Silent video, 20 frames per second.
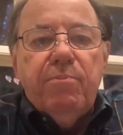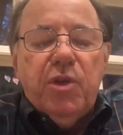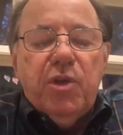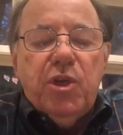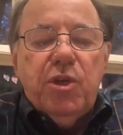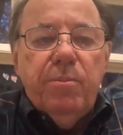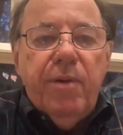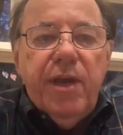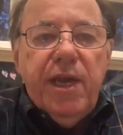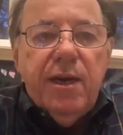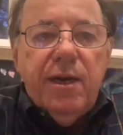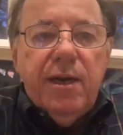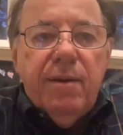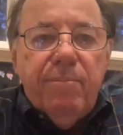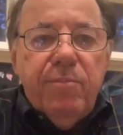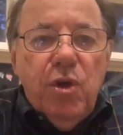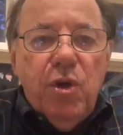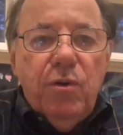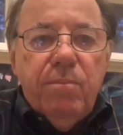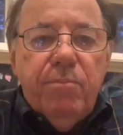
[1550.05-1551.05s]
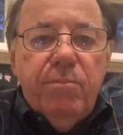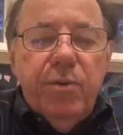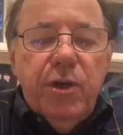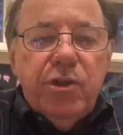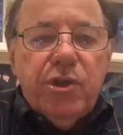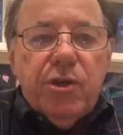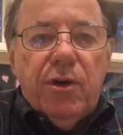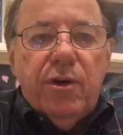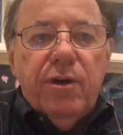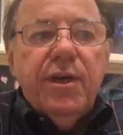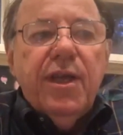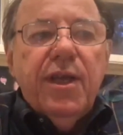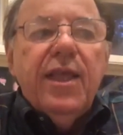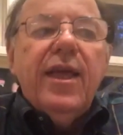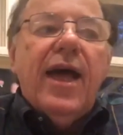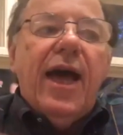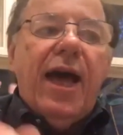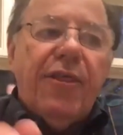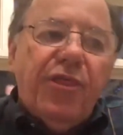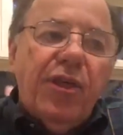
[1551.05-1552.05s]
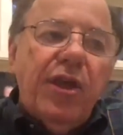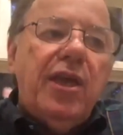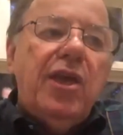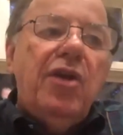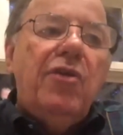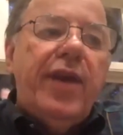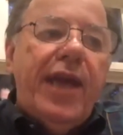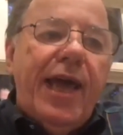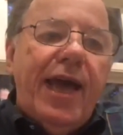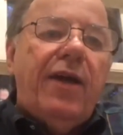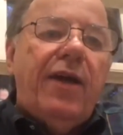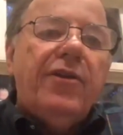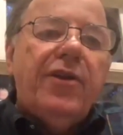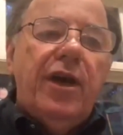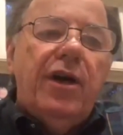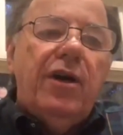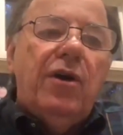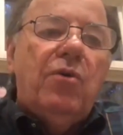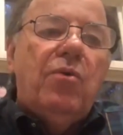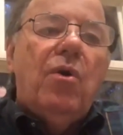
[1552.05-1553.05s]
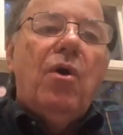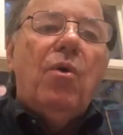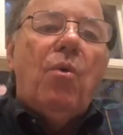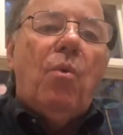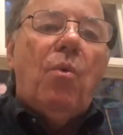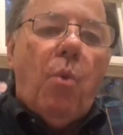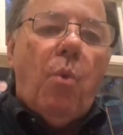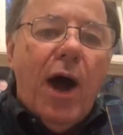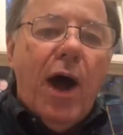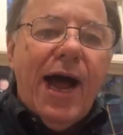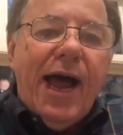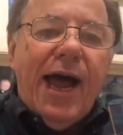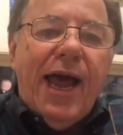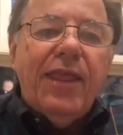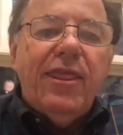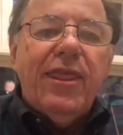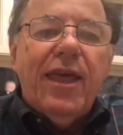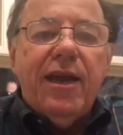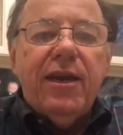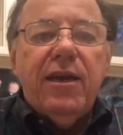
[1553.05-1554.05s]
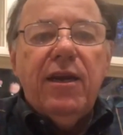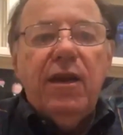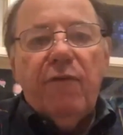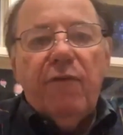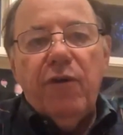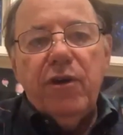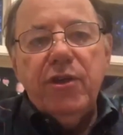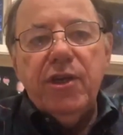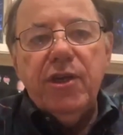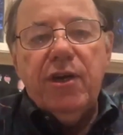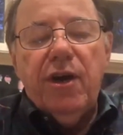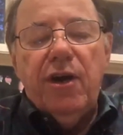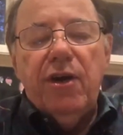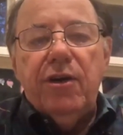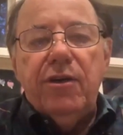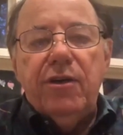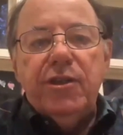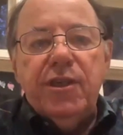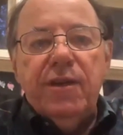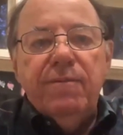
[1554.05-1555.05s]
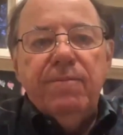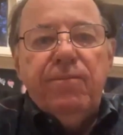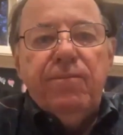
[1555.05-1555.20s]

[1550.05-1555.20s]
to be an immune booster, I think you now know why that difference occurs.